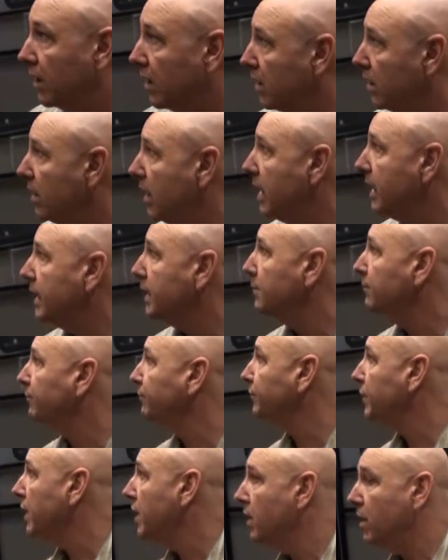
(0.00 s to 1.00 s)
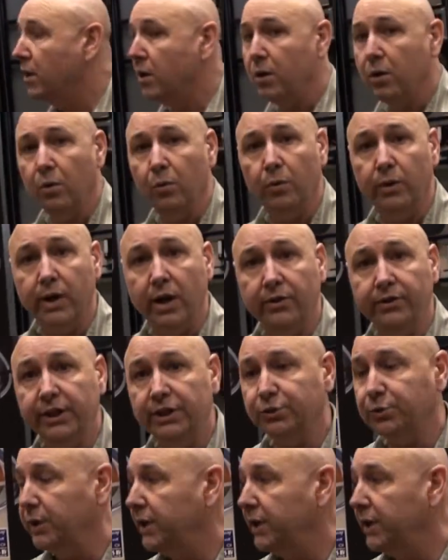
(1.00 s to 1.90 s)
Alrighty. Well, now this